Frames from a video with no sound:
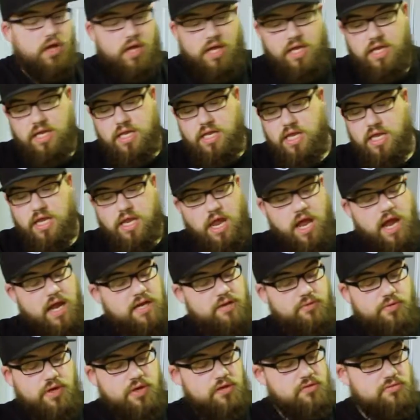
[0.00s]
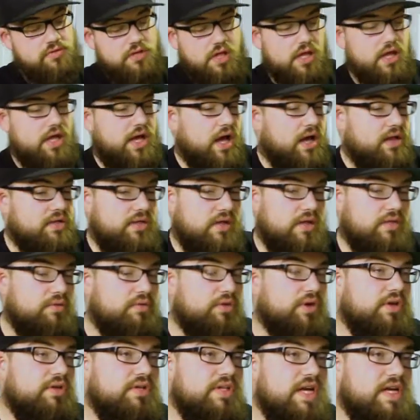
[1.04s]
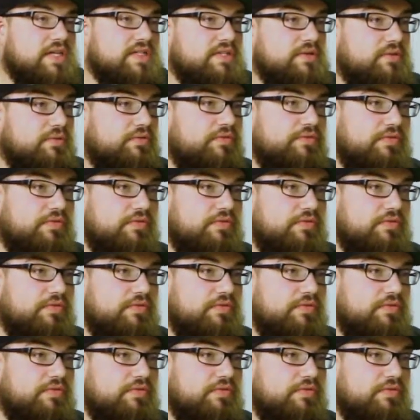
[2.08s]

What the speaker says: Anyway, like, I thought they were good decks. They were